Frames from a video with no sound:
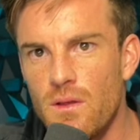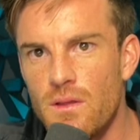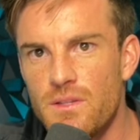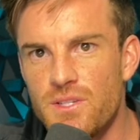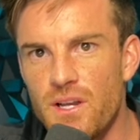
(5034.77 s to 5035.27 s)

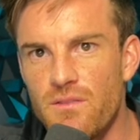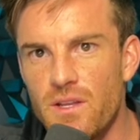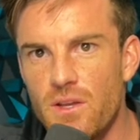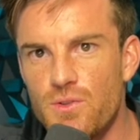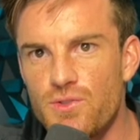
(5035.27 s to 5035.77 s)
the shared
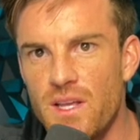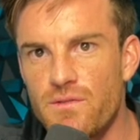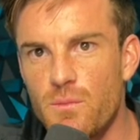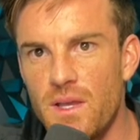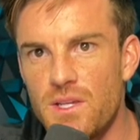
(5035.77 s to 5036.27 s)
video
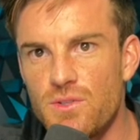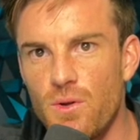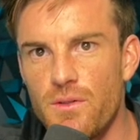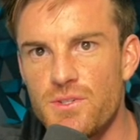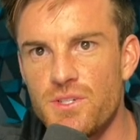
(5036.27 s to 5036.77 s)
transformational,
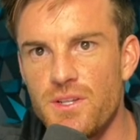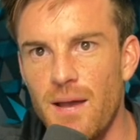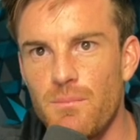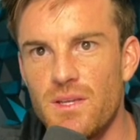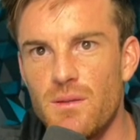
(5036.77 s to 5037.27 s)
there should
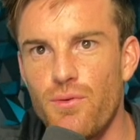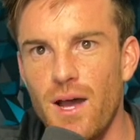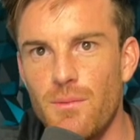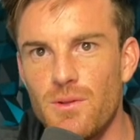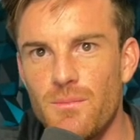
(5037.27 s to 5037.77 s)
not be a
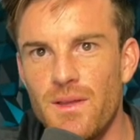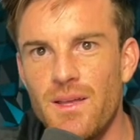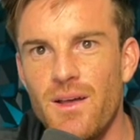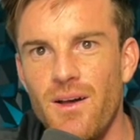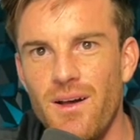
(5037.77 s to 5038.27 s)
problem.
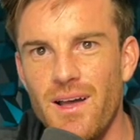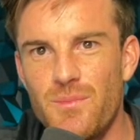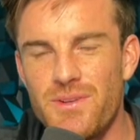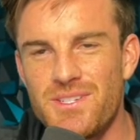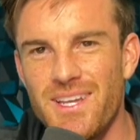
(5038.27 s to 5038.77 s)
Oh, I
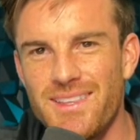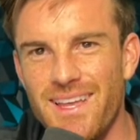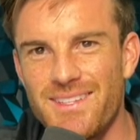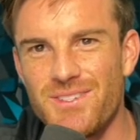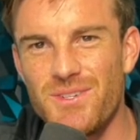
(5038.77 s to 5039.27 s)
appreciate
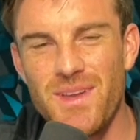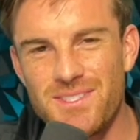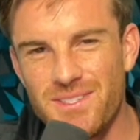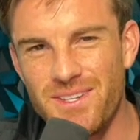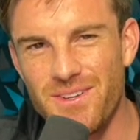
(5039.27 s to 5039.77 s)
that. So you're
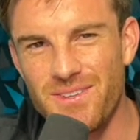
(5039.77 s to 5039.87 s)
basically you're you're